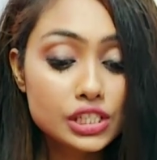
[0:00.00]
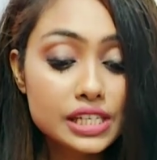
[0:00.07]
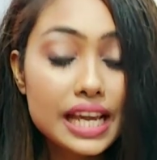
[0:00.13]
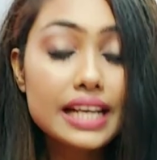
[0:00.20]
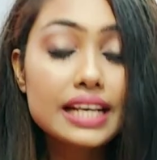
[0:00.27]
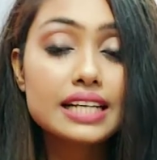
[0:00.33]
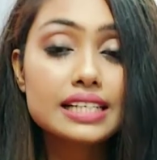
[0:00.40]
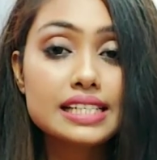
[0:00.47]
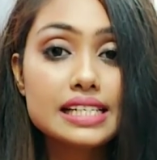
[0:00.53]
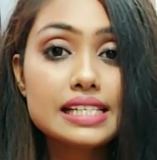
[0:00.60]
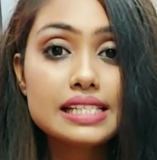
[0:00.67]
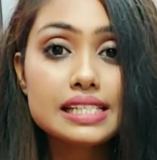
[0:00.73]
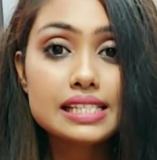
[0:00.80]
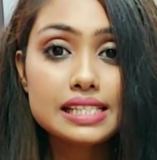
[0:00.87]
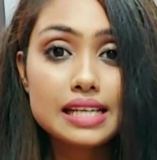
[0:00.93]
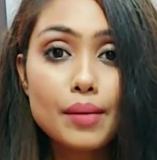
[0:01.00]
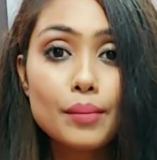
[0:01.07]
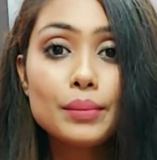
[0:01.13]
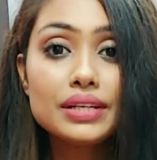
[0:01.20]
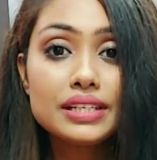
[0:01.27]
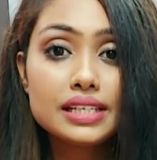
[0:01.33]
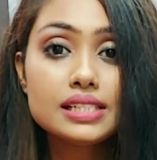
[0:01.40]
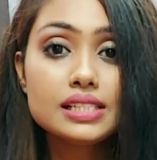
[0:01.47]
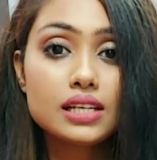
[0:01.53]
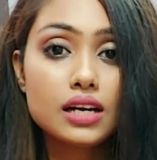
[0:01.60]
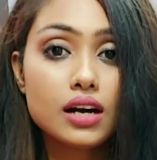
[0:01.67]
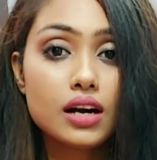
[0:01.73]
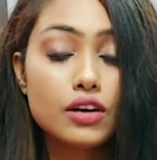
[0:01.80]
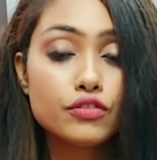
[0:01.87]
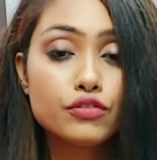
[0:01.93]
take at least some minutes
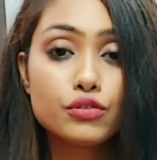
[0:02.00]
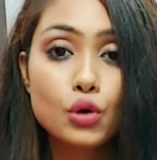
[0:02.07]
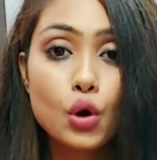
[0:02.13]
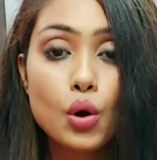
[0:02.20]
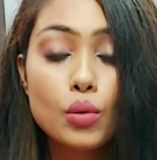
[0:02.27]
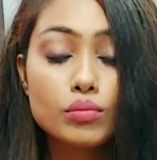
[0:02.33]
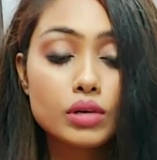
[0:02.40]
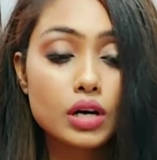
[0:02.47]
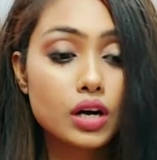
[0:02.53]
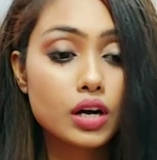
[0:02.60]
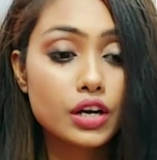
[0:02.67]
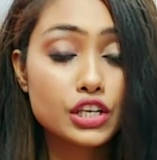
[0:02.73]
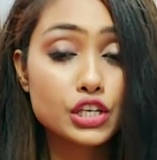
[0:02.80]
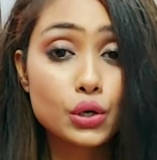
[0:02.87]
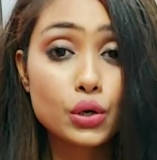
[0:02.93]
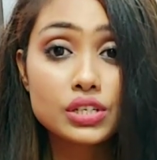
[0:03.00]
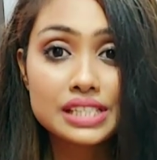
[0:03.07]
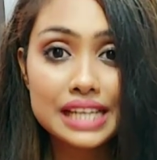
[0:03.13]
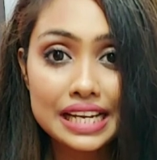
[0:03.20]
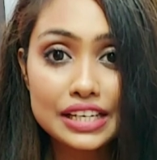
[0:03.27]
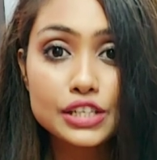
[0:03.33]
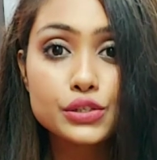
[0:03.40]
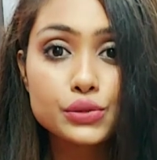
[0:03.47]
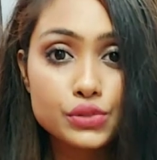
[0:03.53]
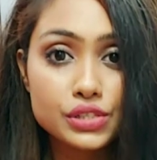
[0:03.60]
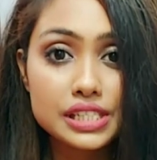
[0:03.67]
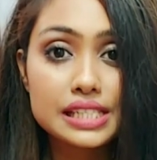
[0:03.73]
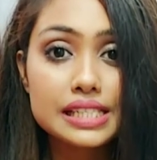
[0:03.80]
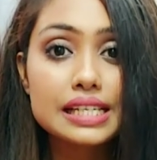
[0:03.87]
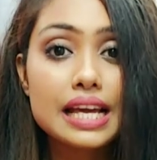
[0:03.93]
from your daily
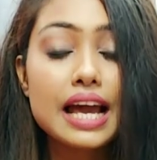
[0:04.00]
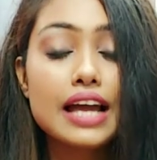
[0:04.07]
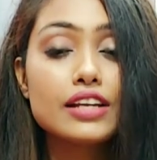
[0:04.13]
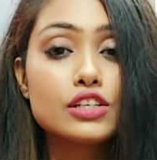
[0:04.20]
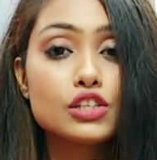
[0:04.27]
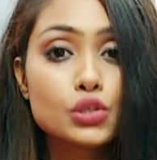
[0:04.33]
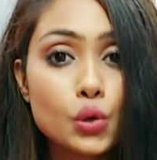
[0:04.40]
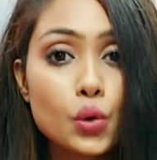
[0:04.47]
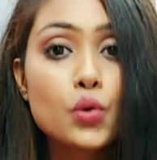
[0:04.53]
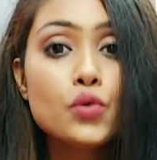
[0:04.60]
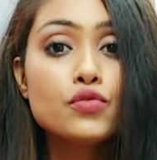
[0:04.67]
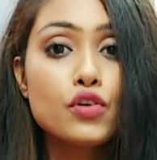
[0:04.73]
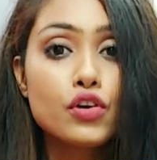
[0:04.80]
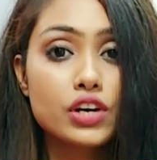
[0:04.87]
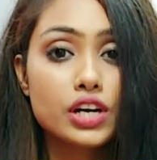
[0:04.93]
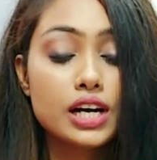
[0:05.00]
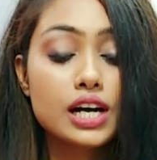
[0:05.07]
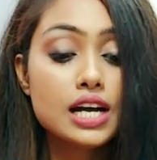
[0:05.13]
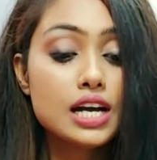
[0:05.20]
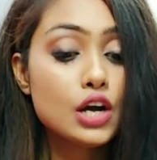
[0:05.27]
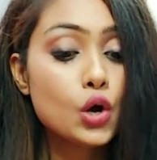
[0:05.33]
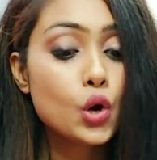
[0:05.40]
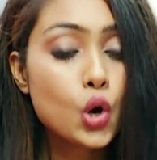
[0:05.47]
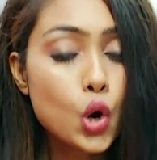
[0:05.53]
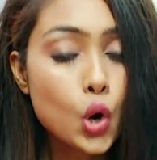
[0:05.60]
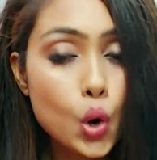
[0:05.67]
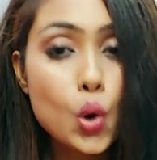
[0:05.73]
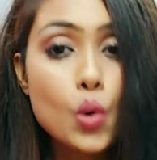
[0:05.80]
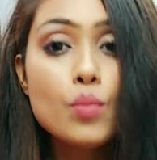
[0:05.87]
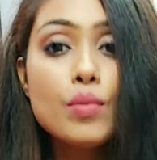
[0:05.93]
routine and go for a
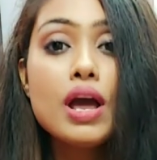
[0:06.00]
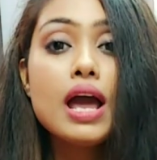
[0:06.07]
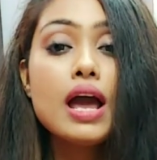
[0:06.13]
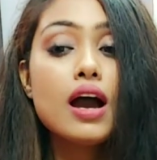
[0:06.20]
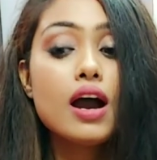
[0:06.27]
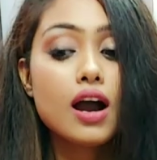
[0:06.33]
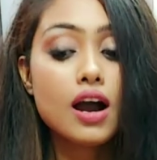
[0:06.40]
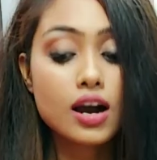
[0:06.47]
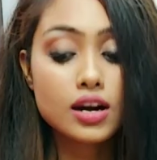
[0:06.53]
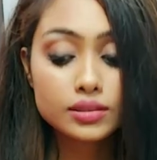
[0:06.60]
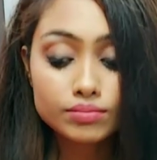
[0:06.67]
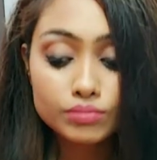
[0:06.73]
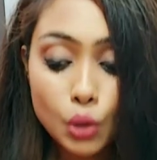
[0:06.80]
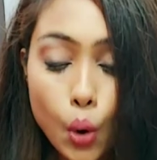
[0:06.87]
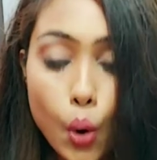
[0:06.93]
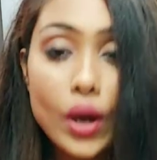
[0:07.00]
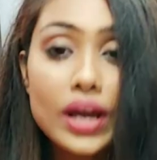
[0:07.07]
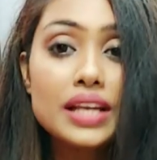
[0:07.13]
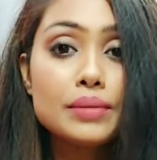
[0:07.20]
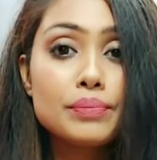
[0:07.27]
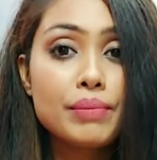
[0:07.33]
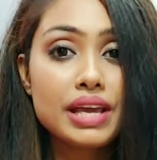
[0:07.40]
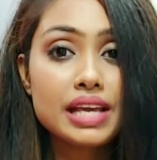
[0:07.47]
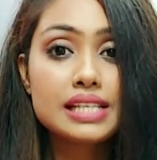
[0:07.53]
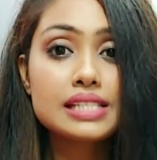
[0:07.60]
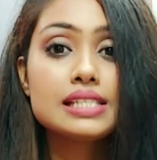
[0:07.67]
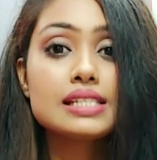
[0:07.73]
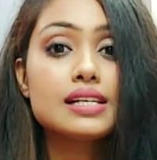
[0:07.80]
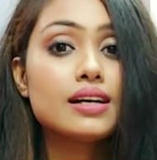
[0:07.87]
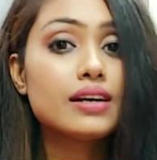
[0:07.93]
home oil
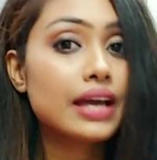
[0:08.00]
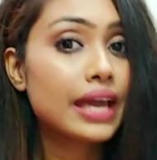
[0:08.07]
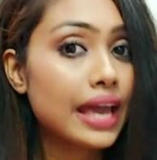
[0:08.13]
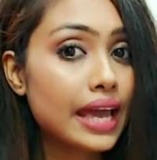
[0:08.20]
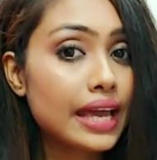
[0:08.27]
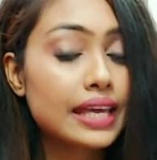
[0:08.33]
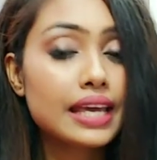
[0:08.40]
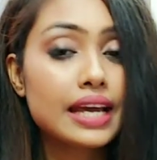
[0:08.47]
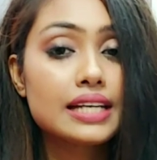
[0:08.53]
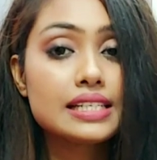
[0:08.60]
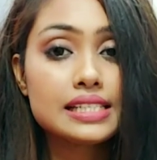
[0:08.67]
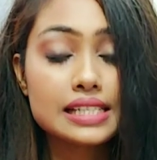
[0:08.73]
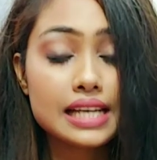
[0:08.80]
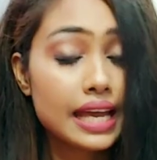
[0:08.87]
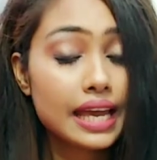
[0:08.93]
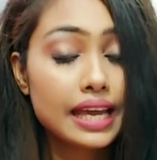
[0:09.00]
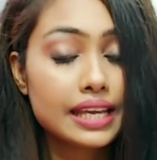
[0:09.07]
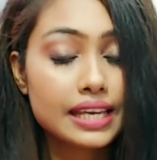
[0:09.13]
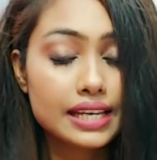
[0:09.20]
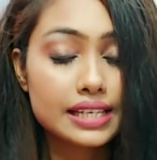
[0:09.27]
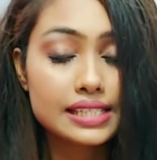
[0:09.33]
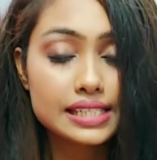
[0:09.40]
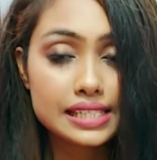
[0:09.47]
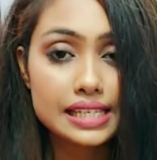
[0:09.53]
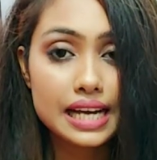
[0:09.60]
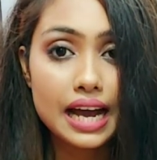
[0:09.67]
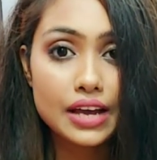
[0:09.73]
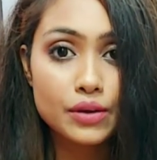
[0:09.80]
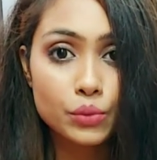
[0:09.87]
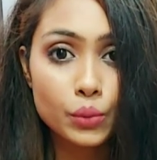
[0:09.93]
based hair care
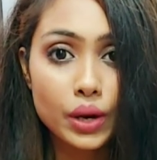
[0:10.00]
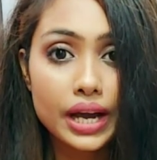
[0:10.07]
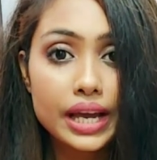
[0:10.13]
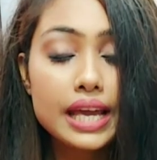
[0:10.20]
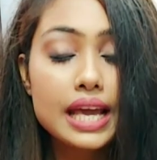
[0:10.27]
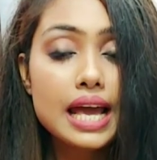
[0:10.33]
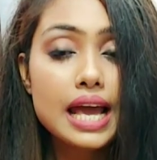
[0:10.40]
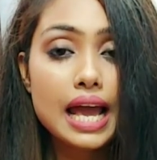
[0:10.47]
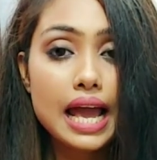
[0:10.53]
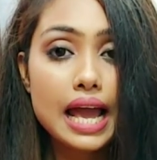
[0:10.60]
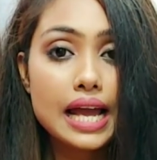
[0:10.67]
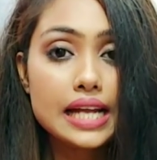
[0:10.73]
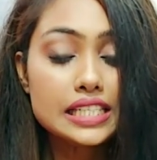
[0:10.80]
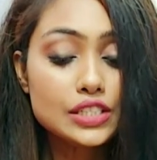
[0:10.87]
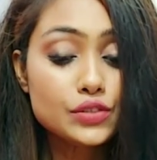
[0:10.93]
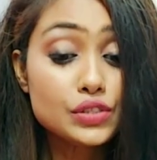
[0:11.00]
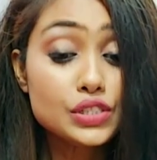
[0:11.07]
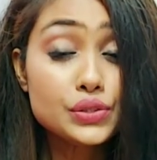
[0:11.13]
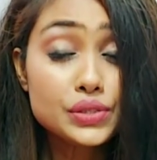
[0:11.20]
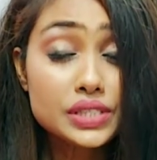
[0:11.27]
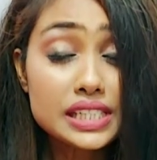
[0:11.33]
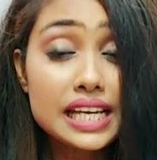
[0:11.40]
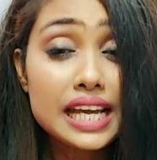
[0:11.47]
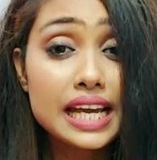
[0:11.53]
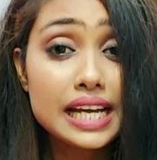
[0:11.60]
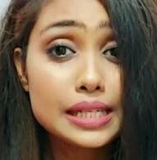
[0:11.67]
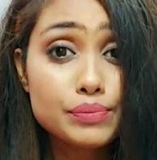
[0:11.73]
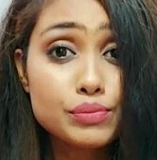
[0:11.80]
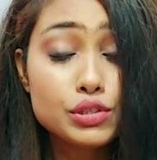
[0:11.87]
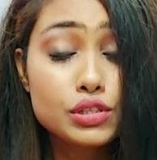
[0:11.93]
DIY, and it will really
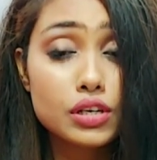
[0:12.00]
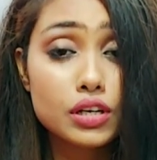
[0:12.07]
help